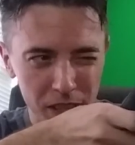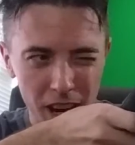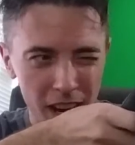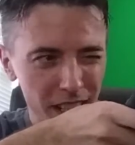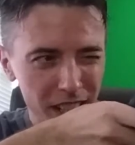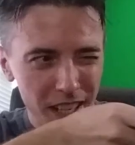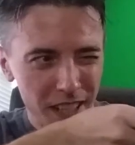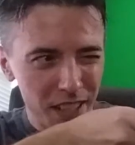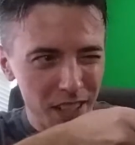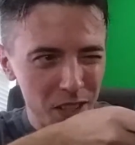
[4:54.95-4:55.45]
I
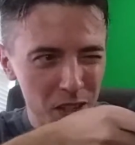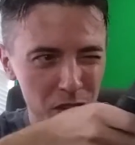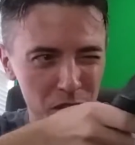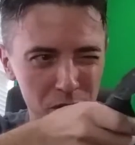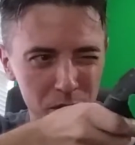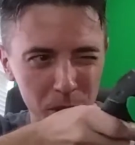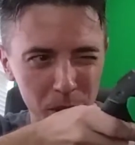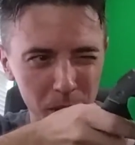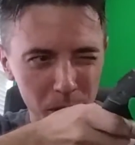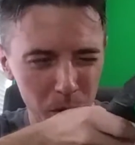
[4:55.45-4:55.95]
can just
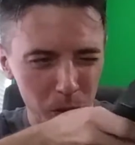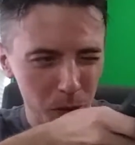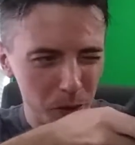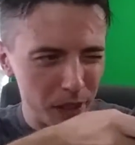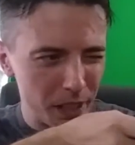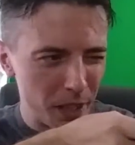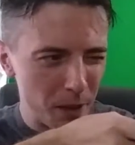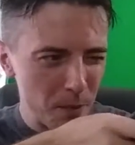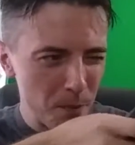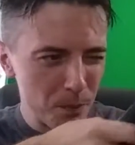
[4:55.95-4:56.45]
feel it
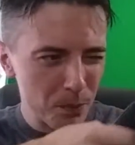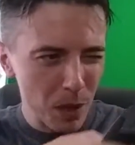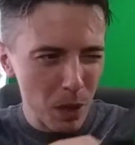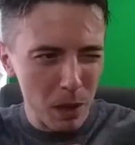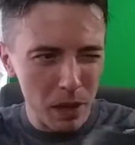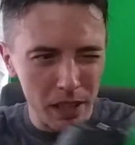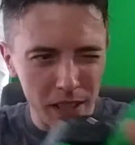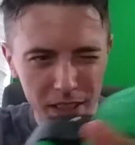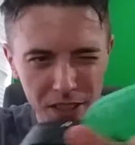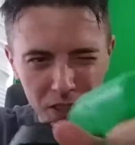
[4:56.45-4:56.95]
holding,
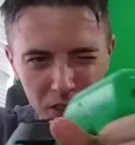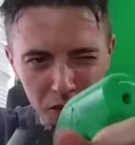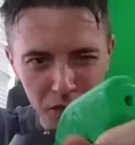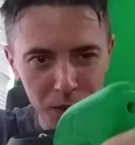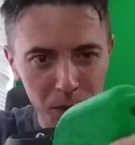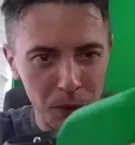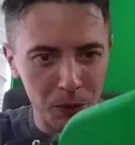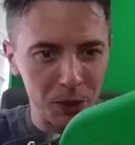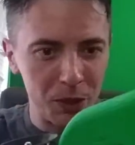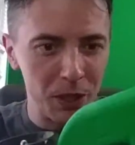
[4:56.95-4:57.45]
and it just
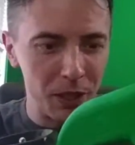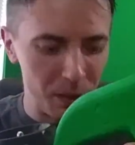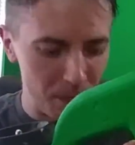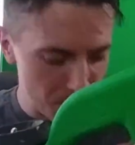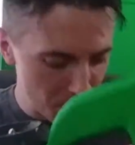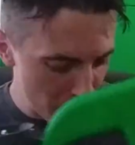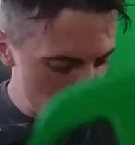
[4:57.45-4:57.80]
feels good.